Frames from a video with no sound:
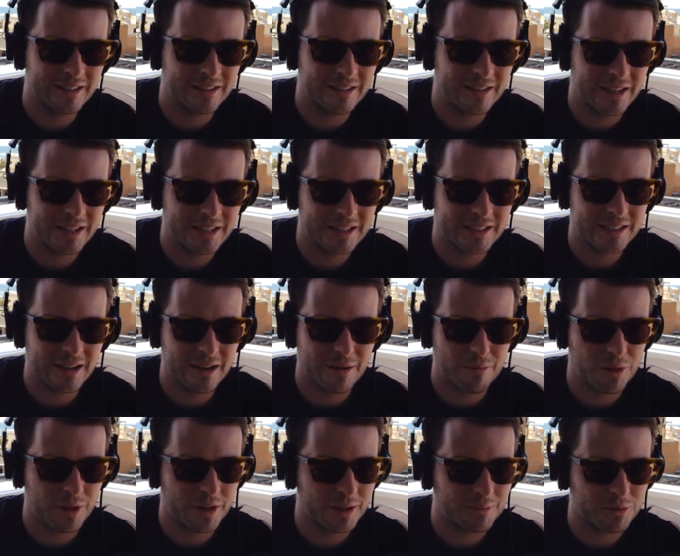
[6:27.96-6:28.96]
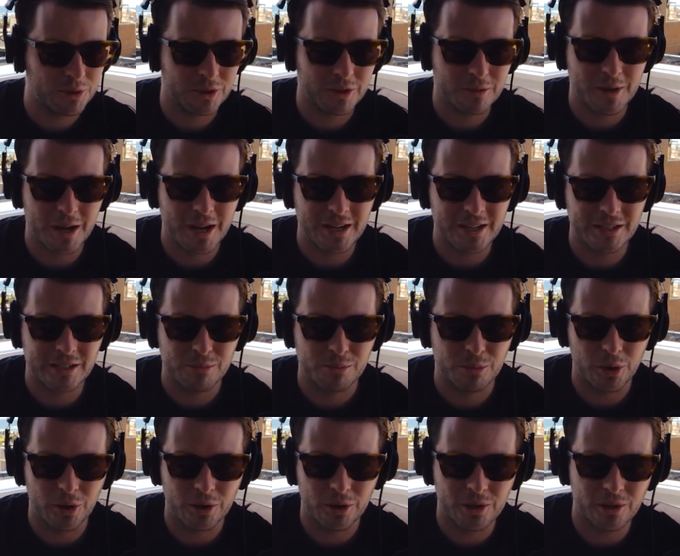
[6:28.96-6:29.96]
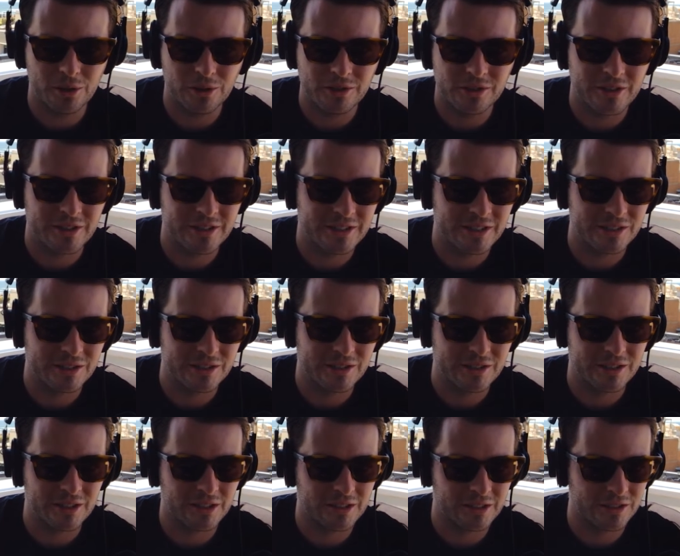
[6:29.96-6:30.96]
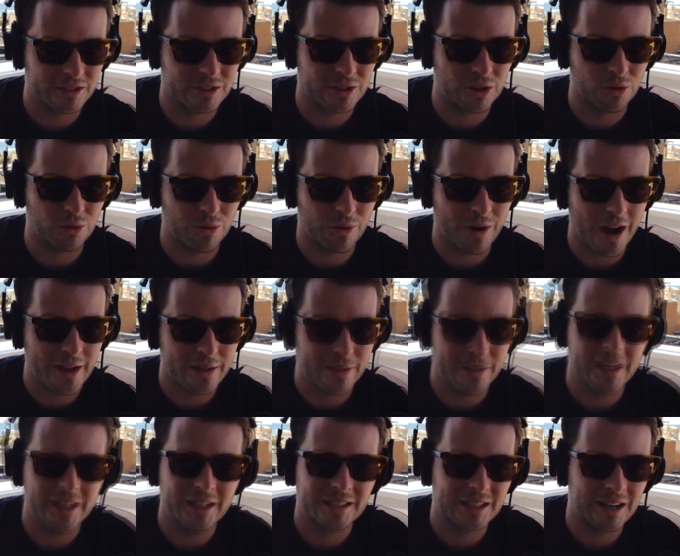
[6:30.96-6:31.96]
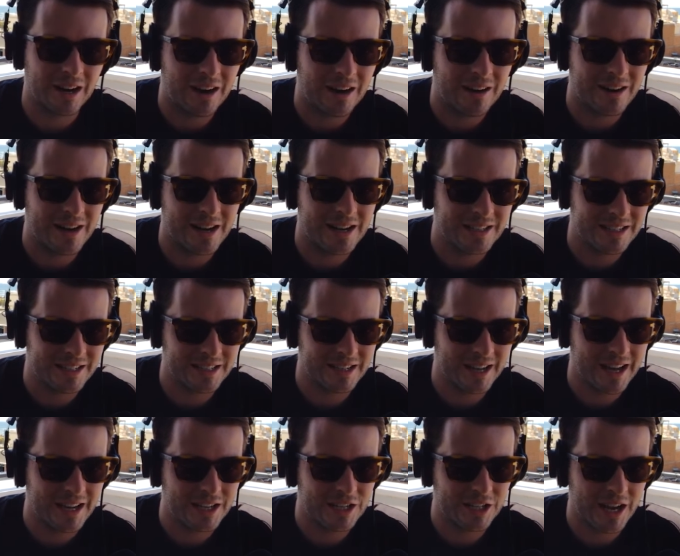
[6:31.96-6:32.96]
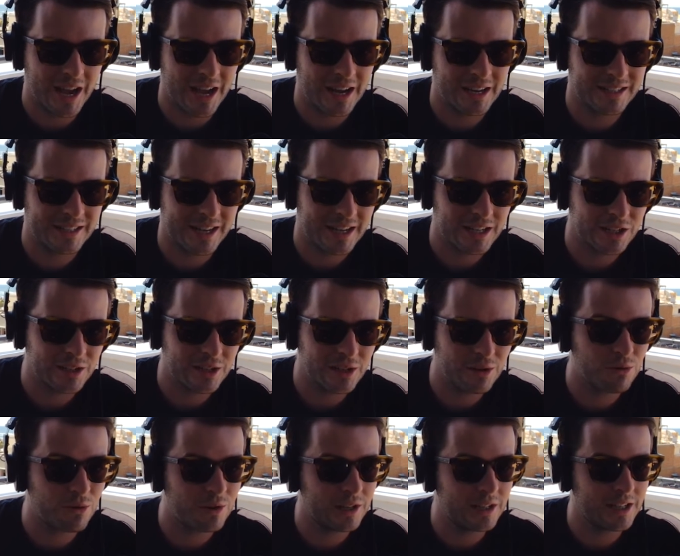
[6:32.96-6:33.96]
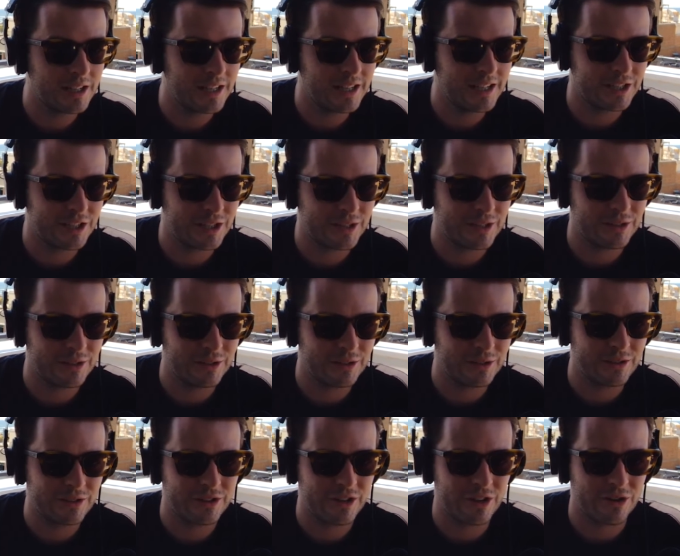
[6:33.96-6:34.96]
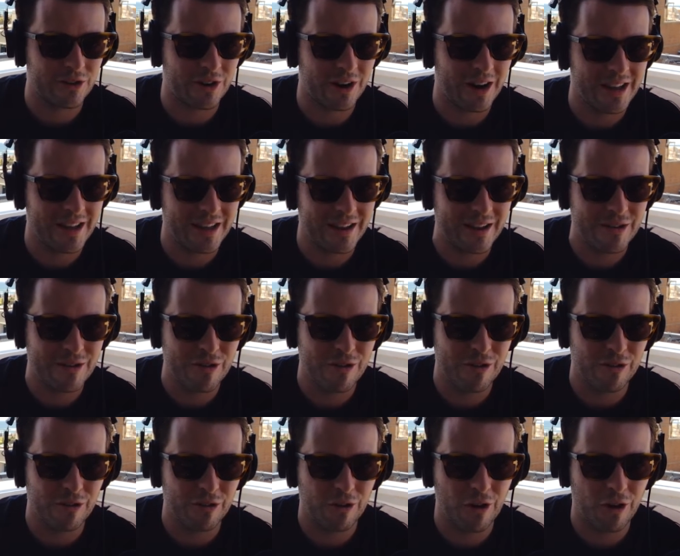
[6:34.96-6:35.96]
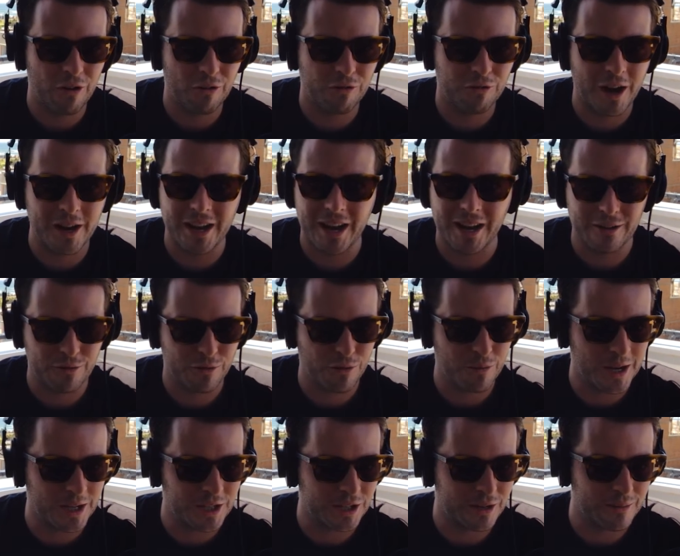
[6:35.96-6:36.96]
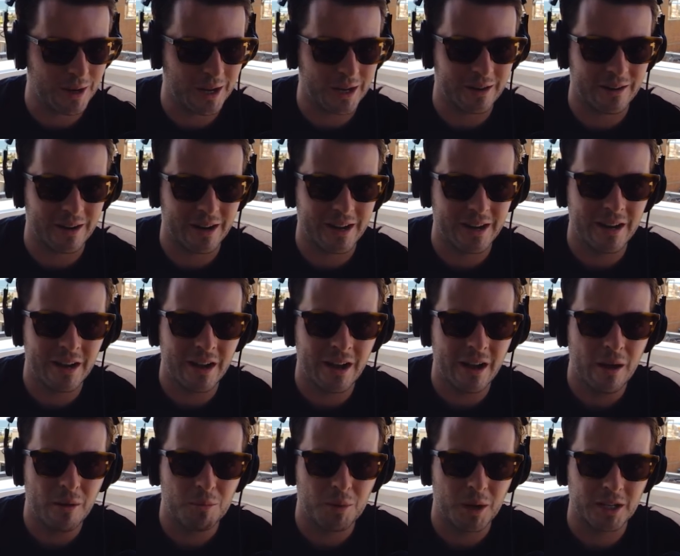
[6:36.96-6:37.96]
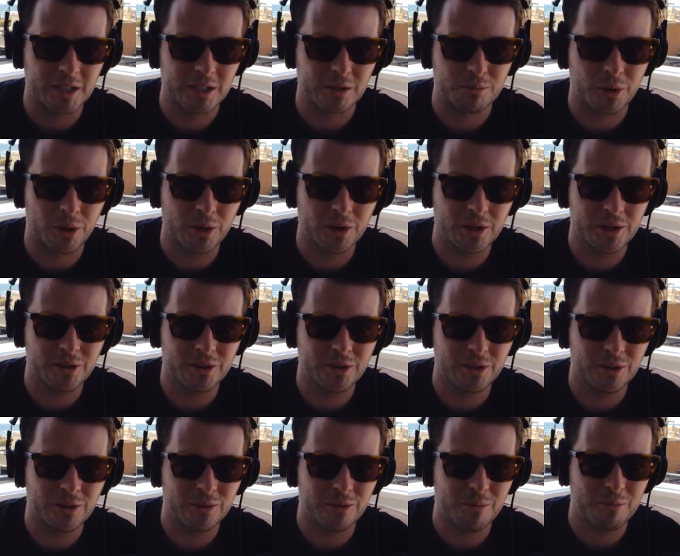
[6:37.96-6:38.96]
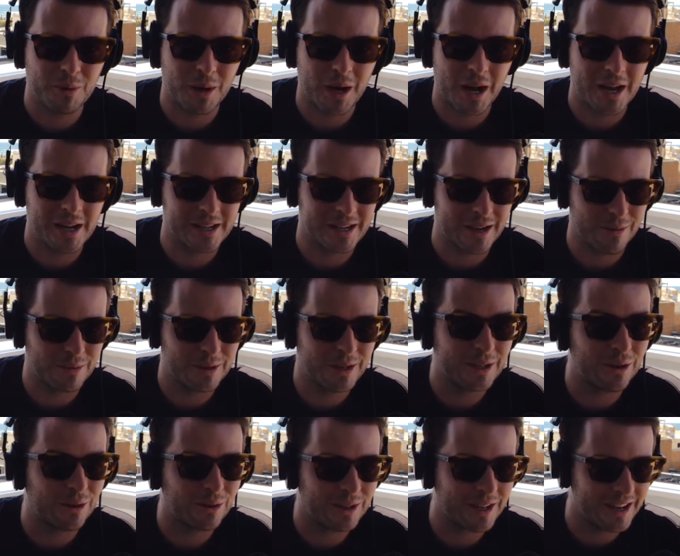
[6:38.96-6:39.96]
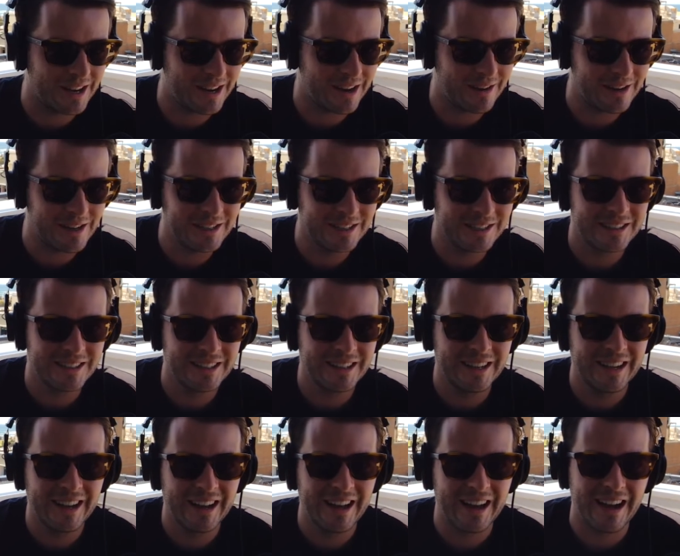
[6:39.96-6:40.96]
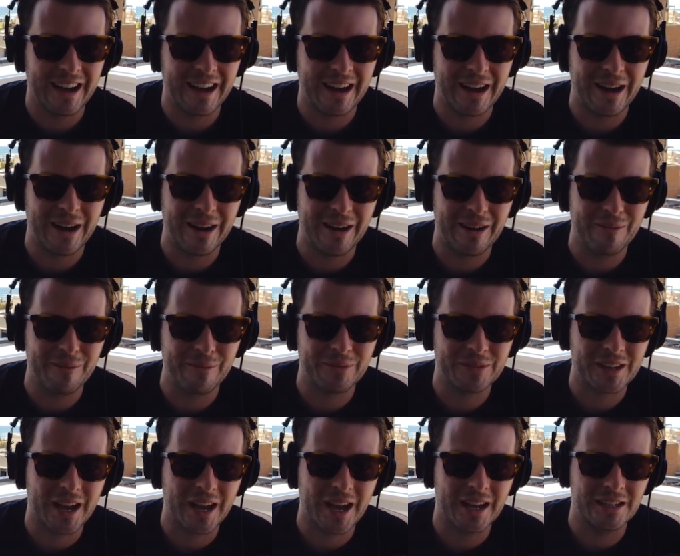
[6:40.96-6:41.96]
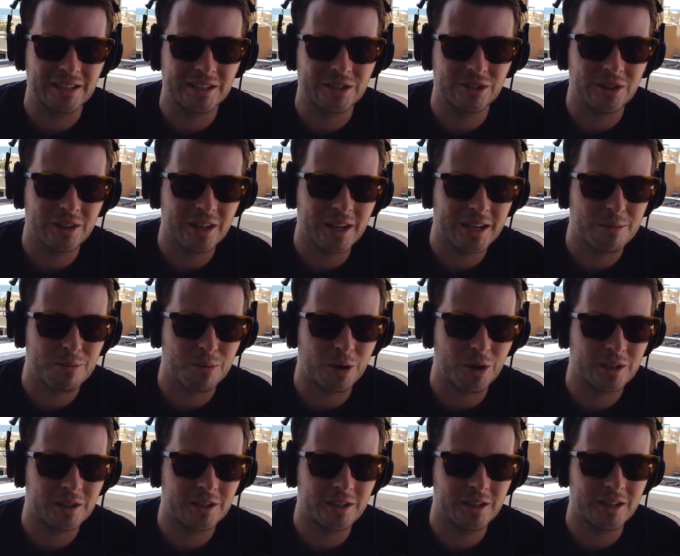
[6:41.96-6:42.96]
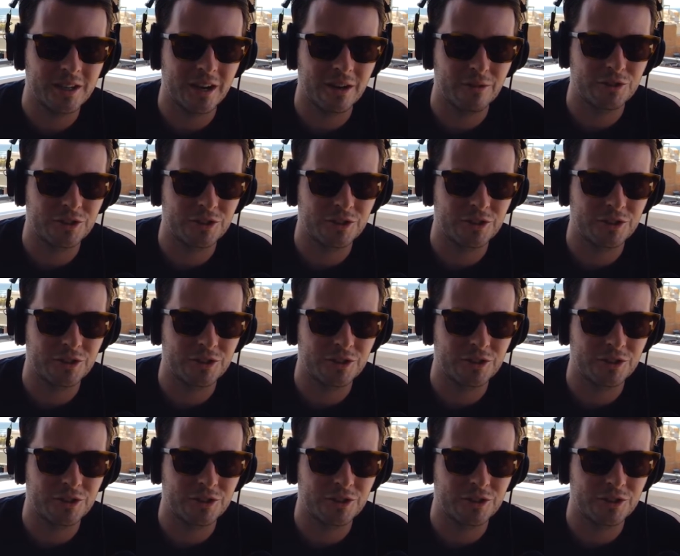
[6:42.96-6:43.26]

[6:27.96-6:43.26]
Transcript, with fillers: the next um, thing I'm talking about is a protocol. So this is this is called RATH. It's R A T H, and it's actually really niche to to try and find out information about it, right? But it's a protocol by a company called Kanaries, um, and it's not like a product that you kind of